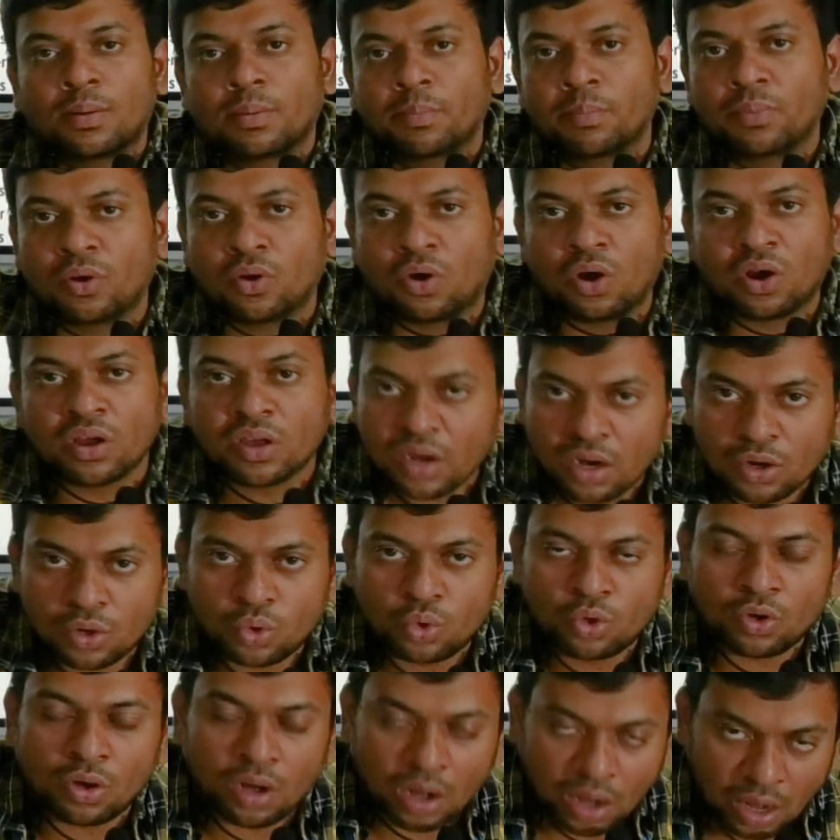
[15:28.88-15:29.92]
belonging
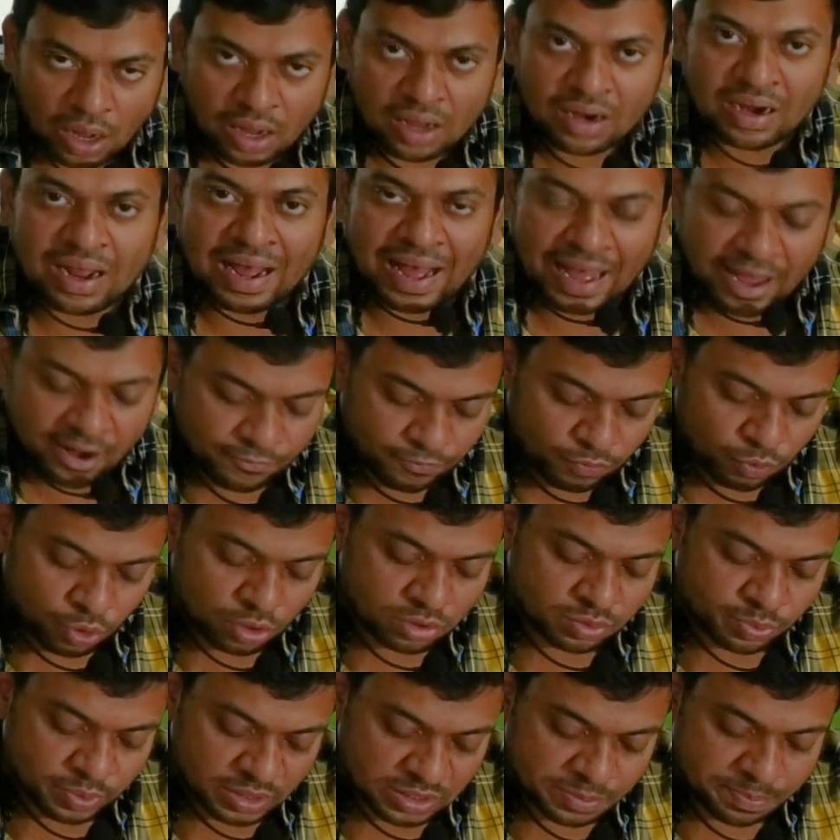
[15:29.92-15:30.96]
to our Air Force
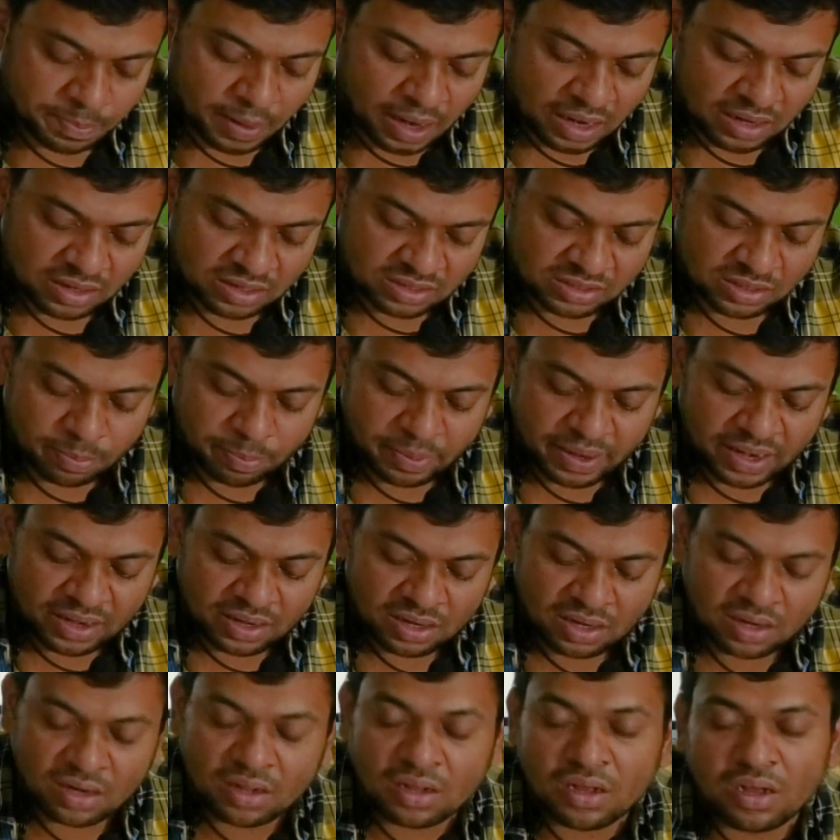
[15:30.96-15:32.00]
which
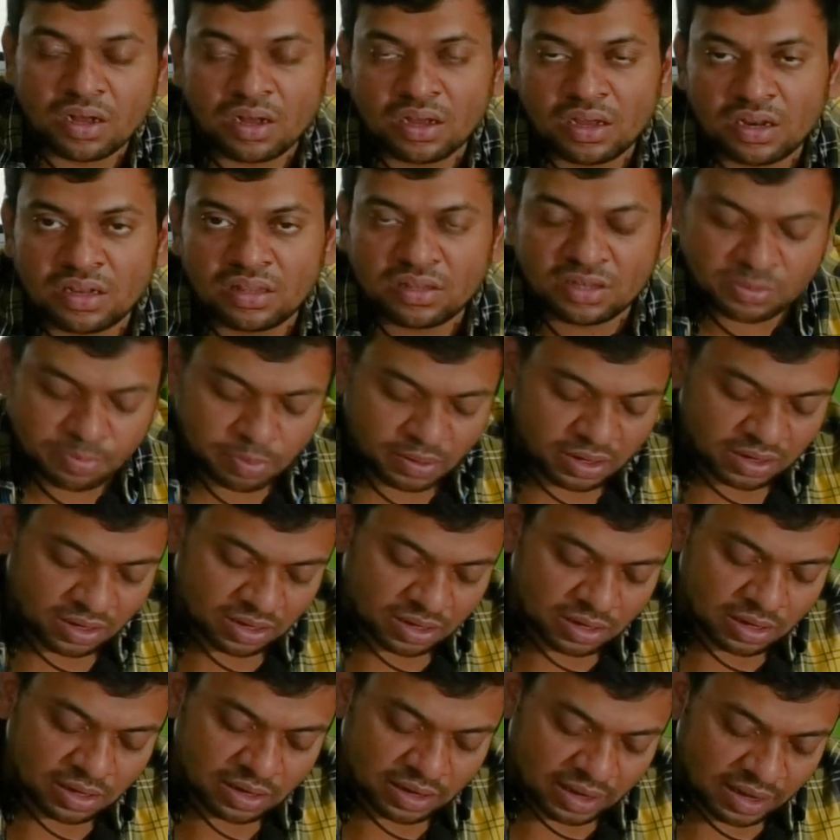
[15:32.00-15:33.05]
participated in this
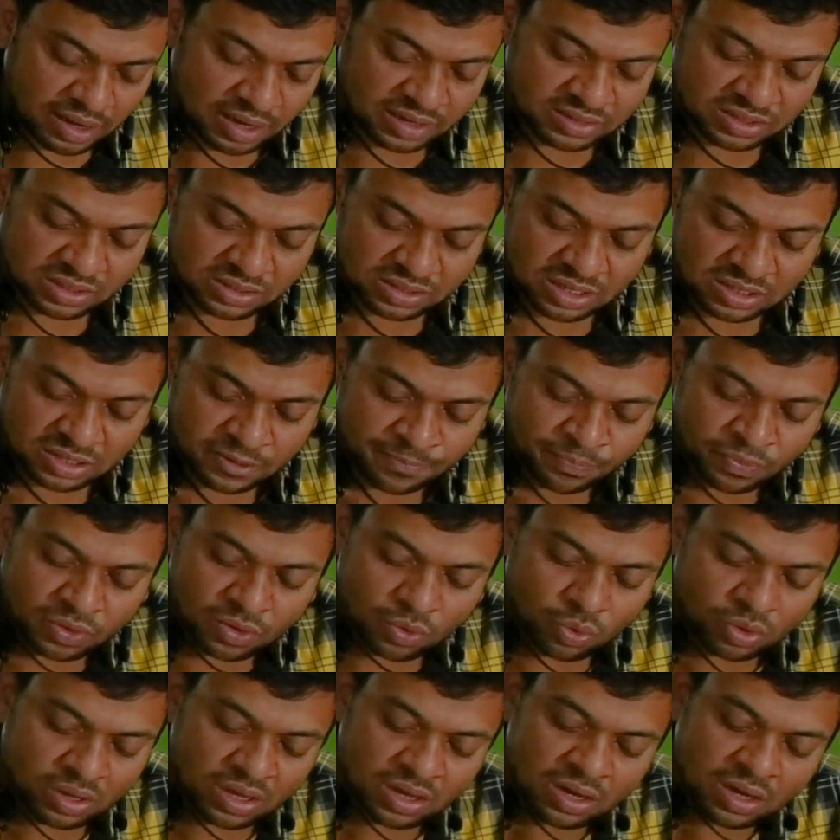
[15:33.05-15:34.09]
particular exercise.
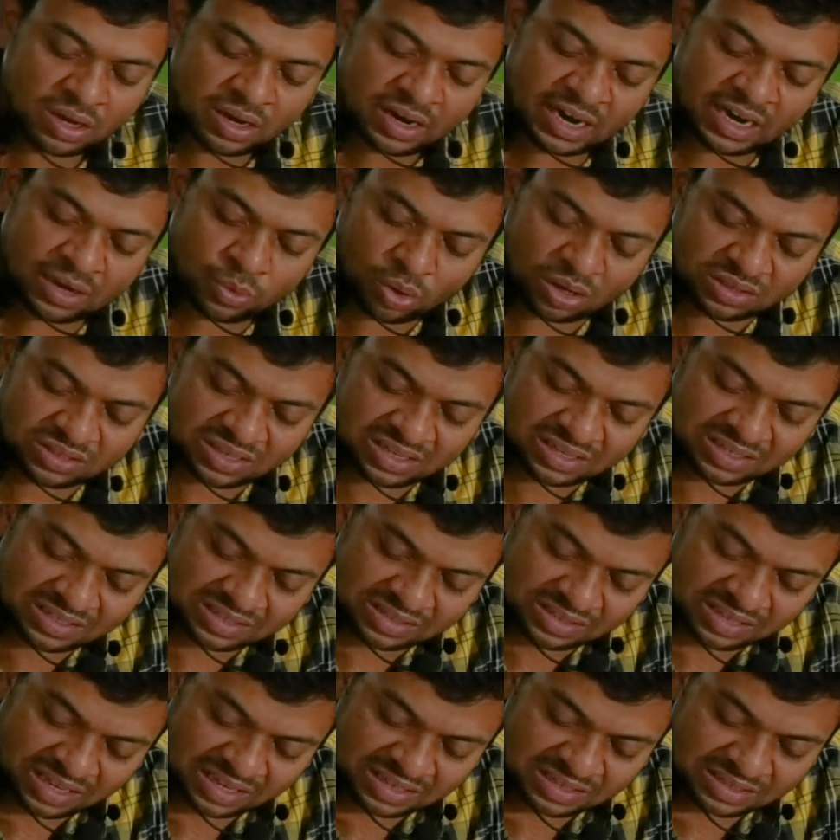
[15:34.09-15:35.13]
Okay, it was a
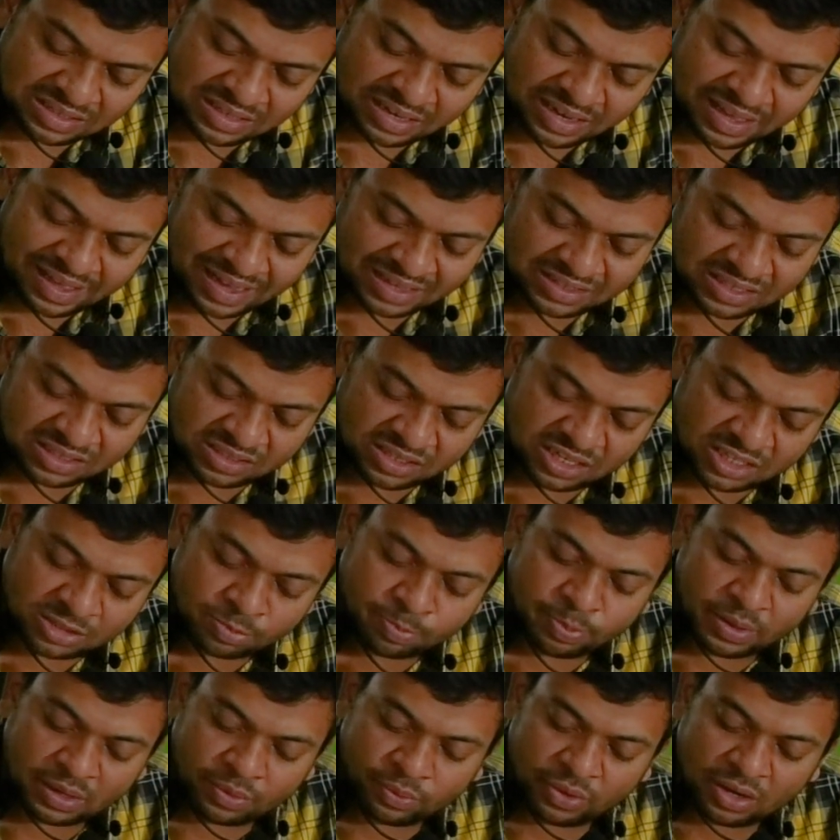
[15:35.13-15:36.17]
6 day exercise
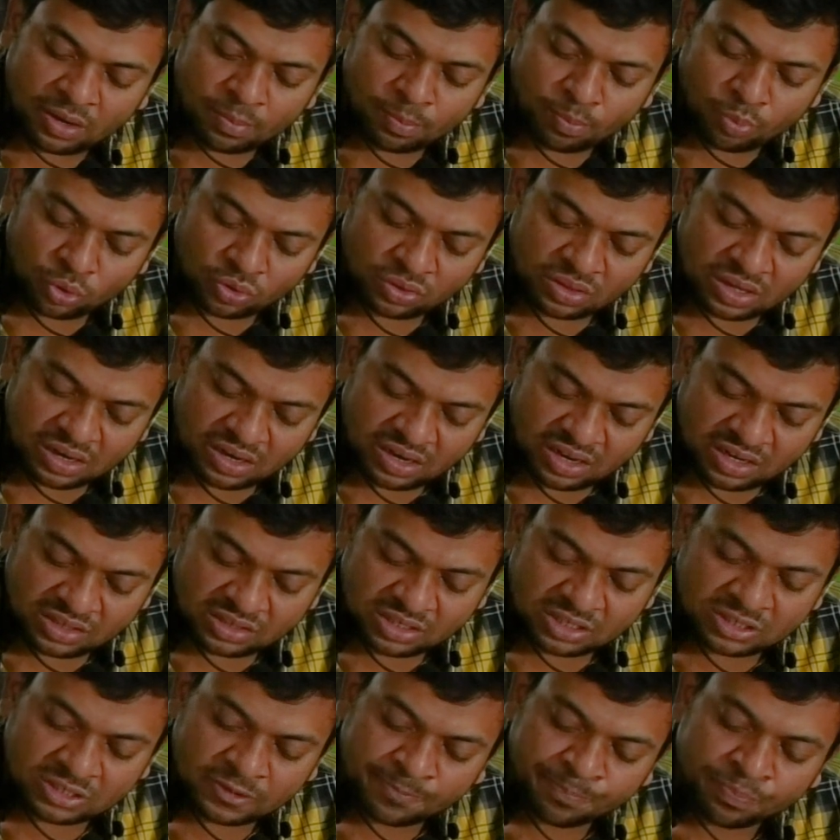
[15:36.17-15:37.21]
between both the
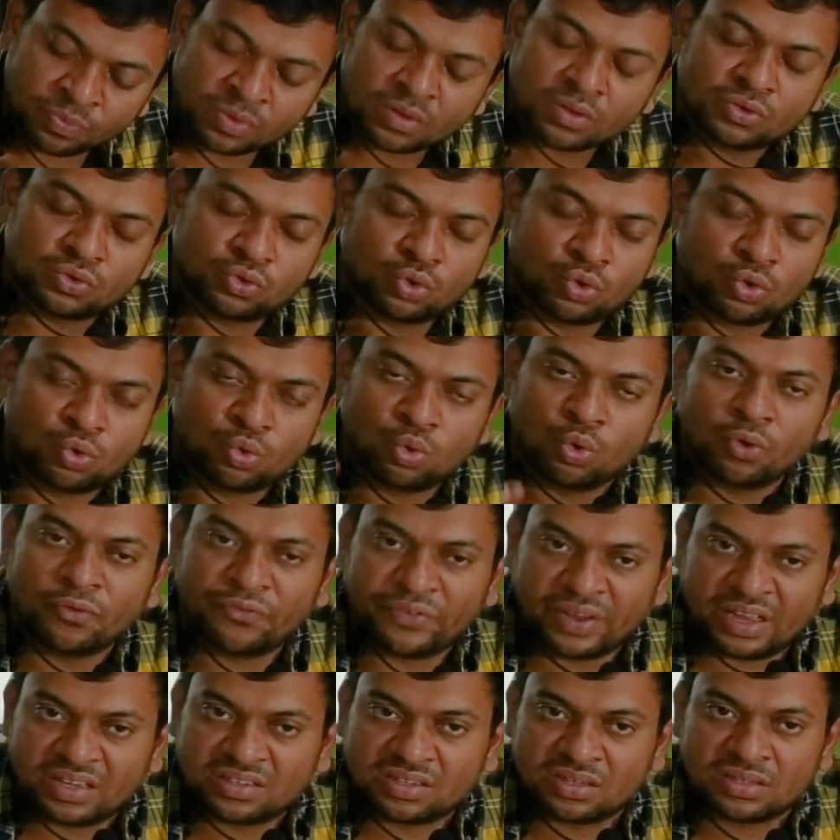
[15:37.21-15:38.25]
nations. So two
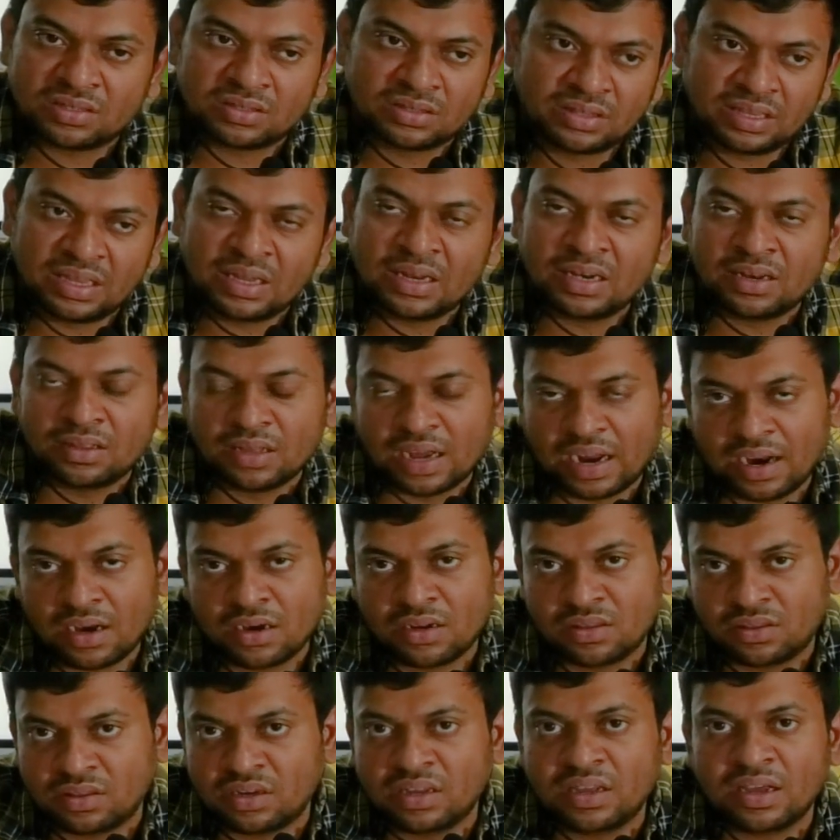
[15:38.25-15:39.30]
phases, 3 and
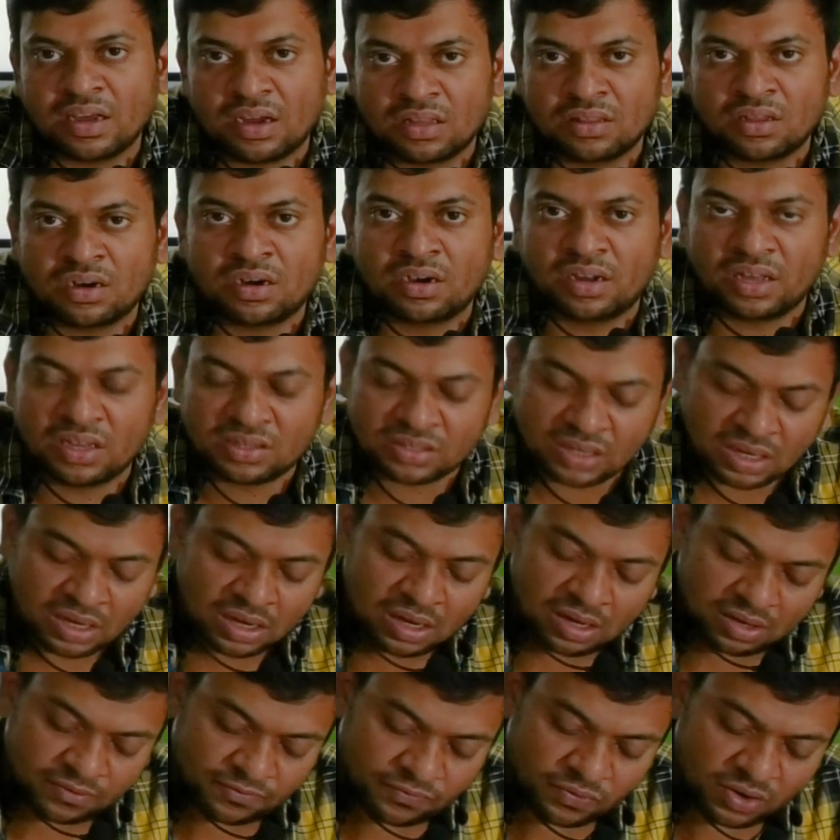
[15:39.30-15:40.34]
3 other days.
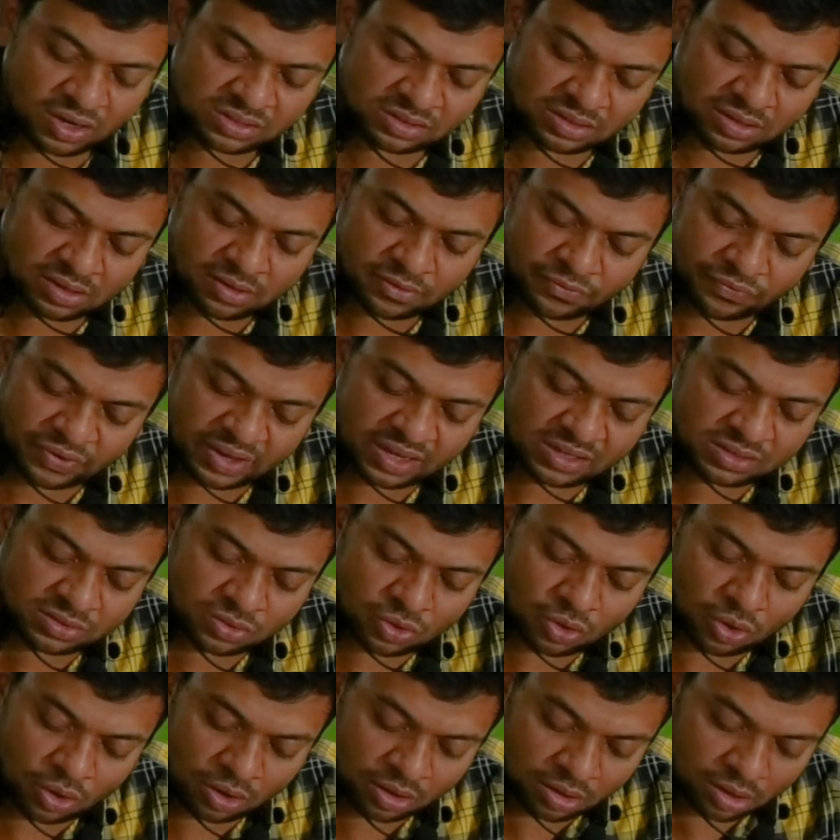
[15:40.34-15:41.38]
First phase,
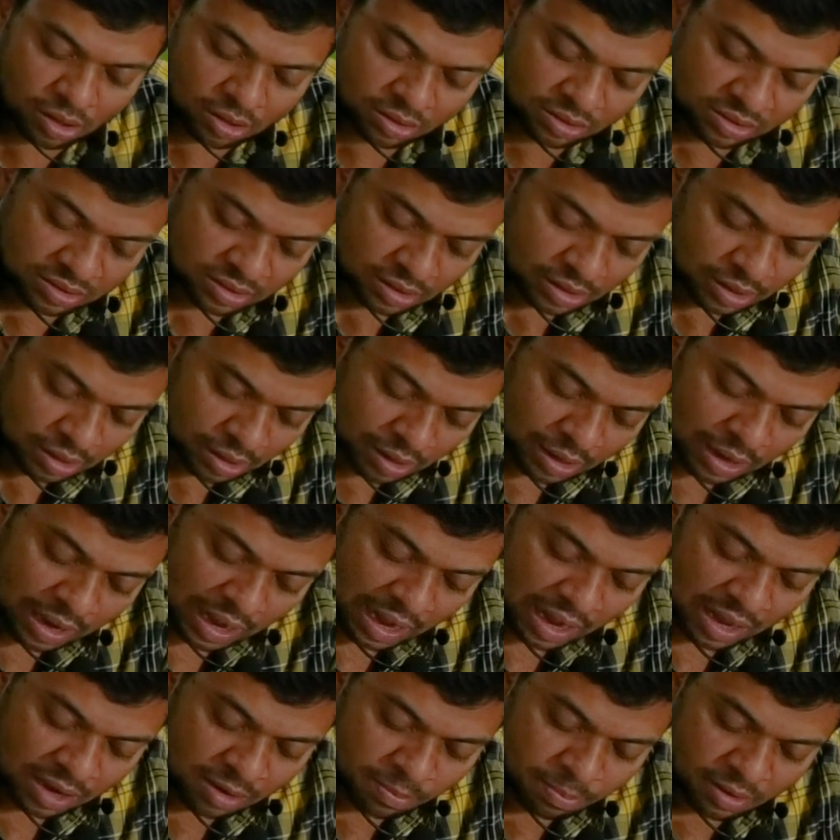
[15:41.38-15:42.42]
or the
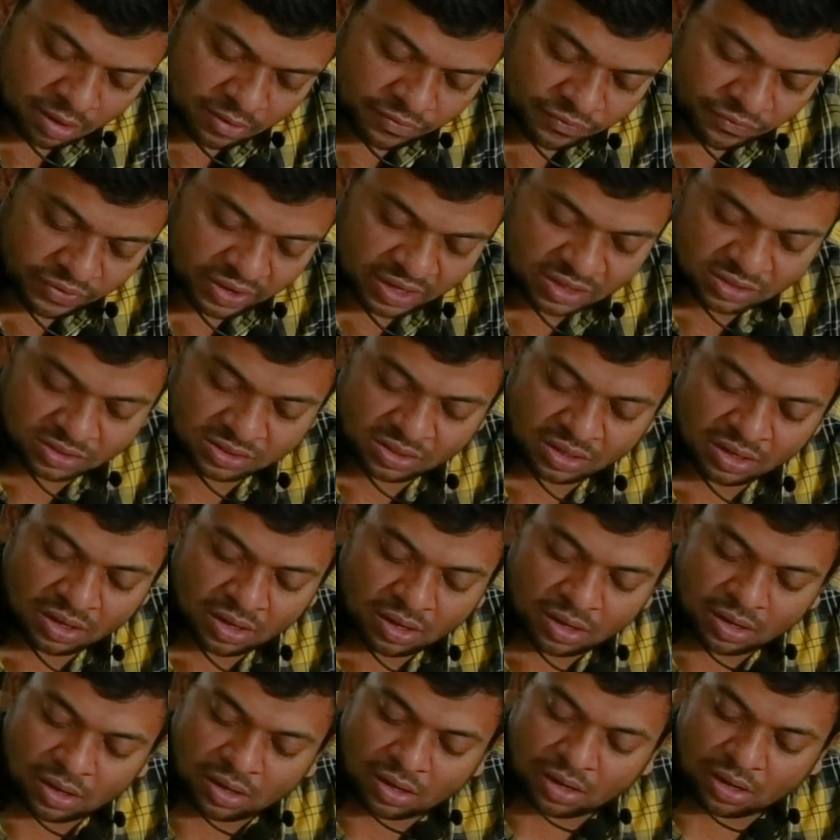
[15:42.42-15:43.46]
harbor phase,
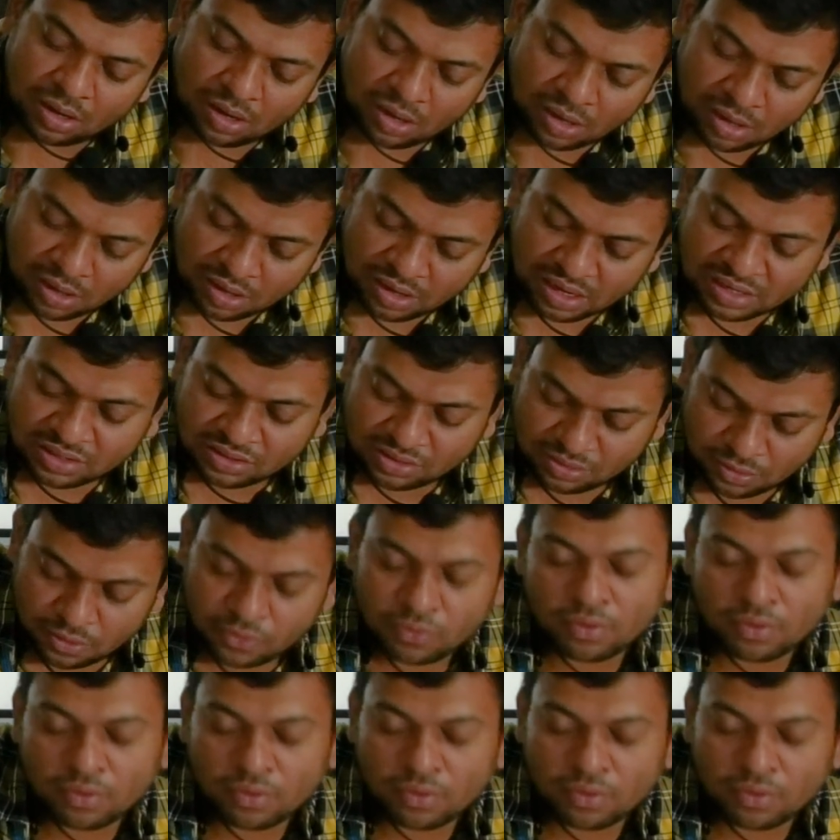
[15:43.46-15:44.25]
con,